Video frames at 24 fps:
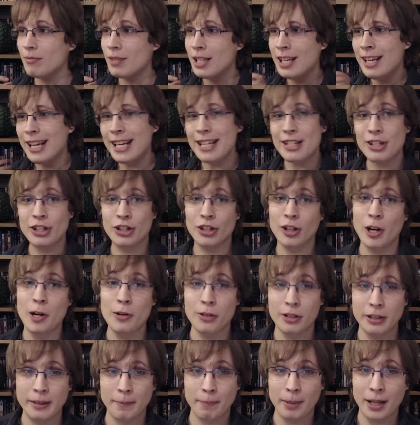It showed
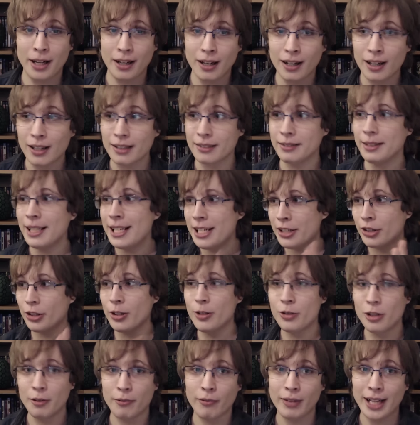you the past. It
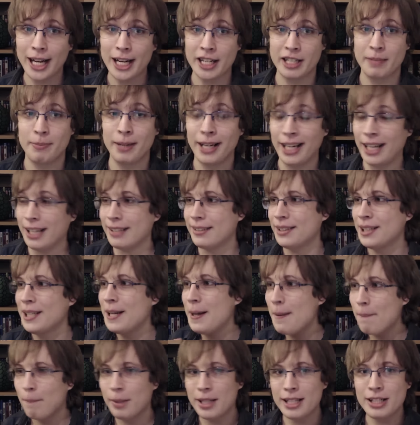showed you flashbacks,
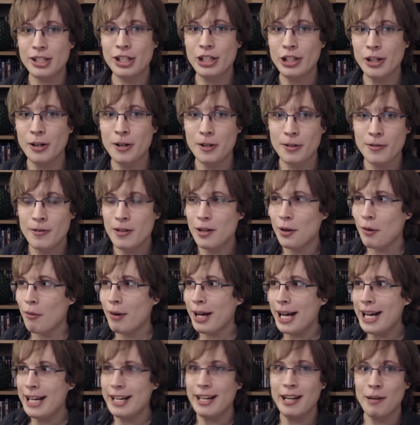but it showed you in a
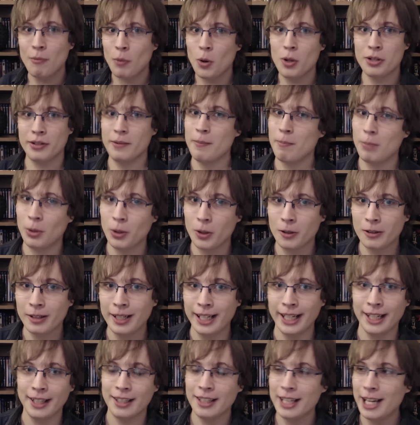way that it wasn't
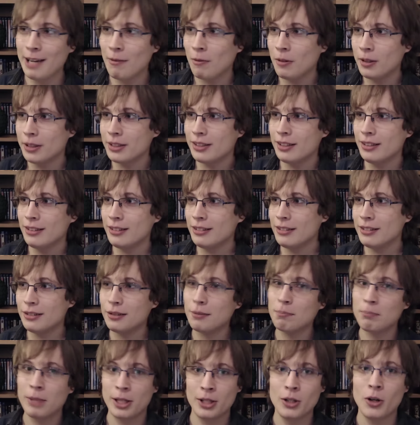boring. It wasn't
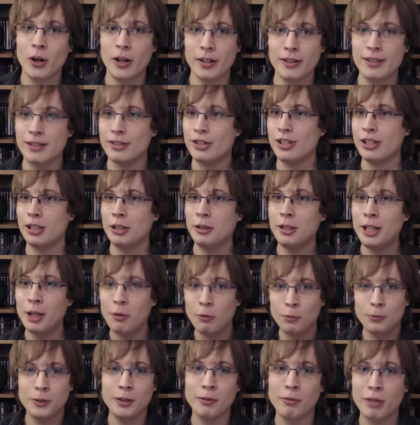monotonous. Just
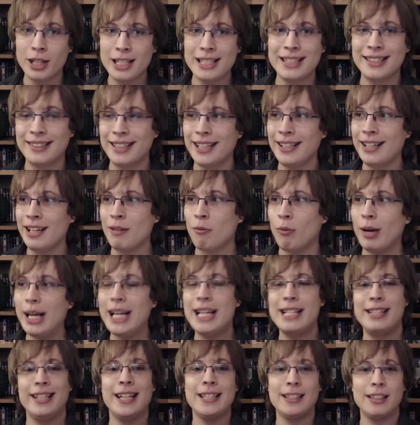you, you weren't sitting there
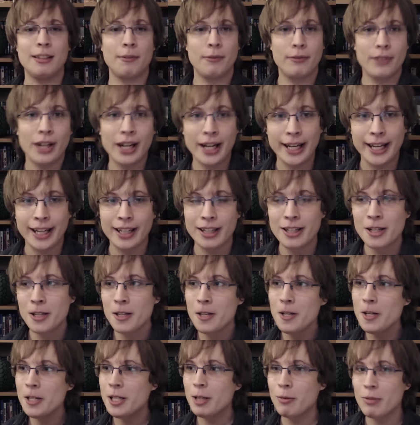waiting to get to the fight.
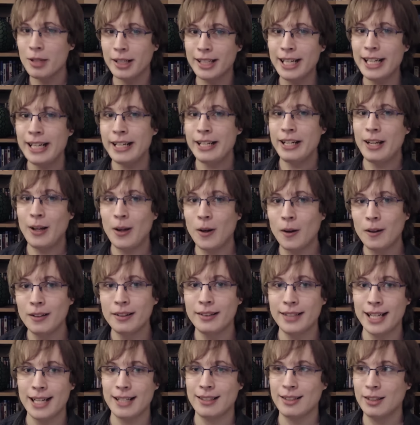You were getting
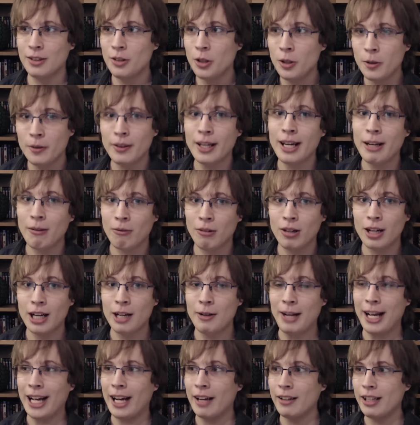context on who they were
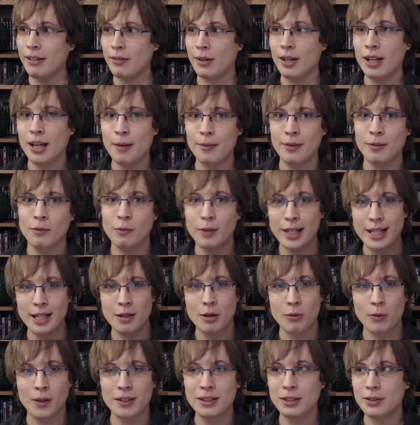and how they've come, and when they were
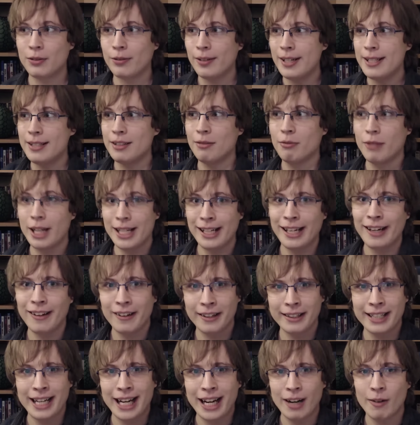once friends and where they are
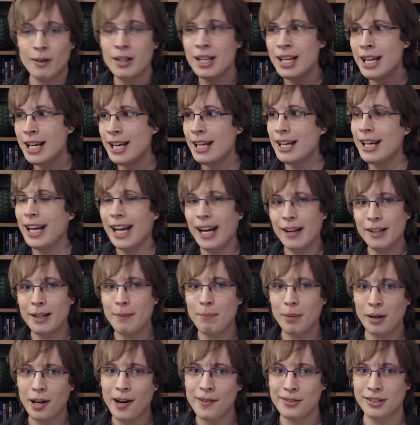now, and how their
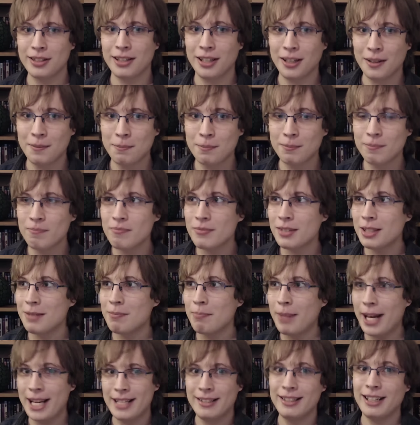paths have come
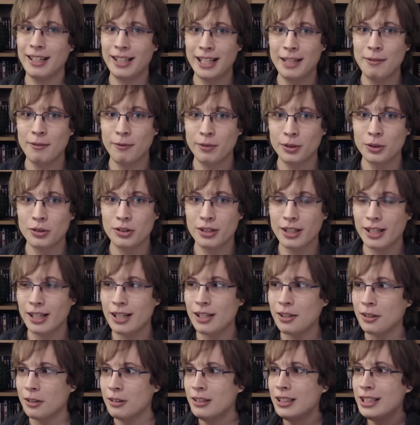basically full
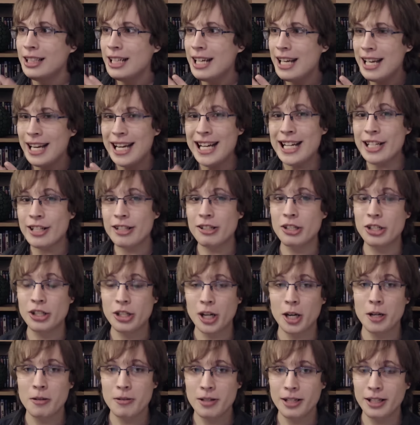circle. It's just
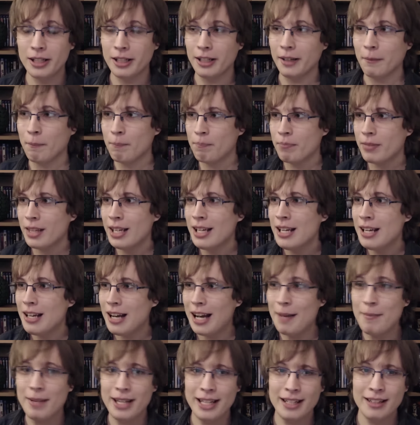showing you
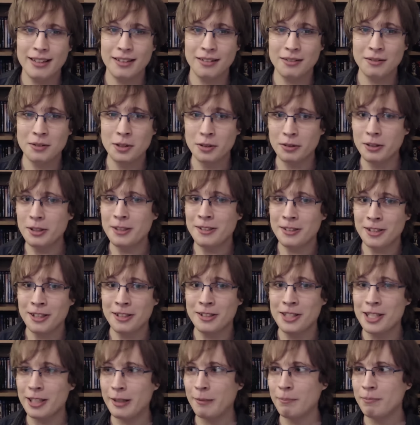I mean, Naruto
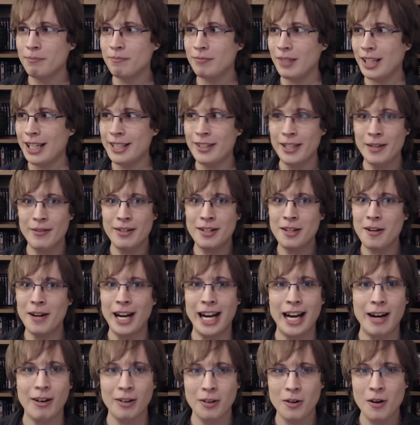took, I don't even know
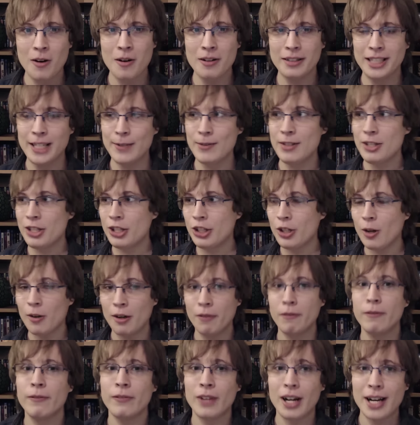how long to even show a
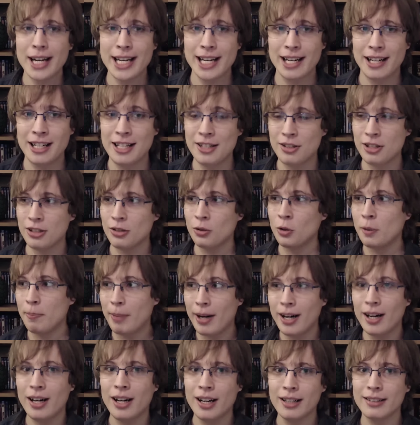fight, and it's just all
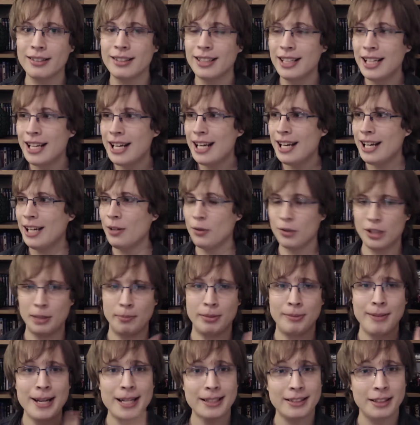past. And also the
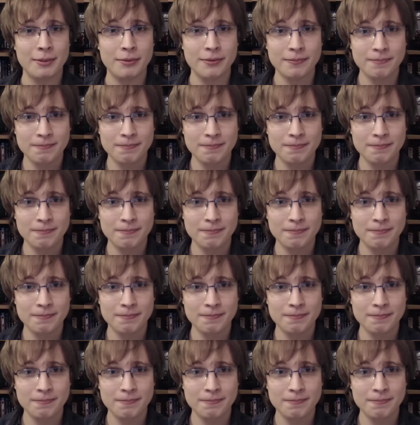perspective.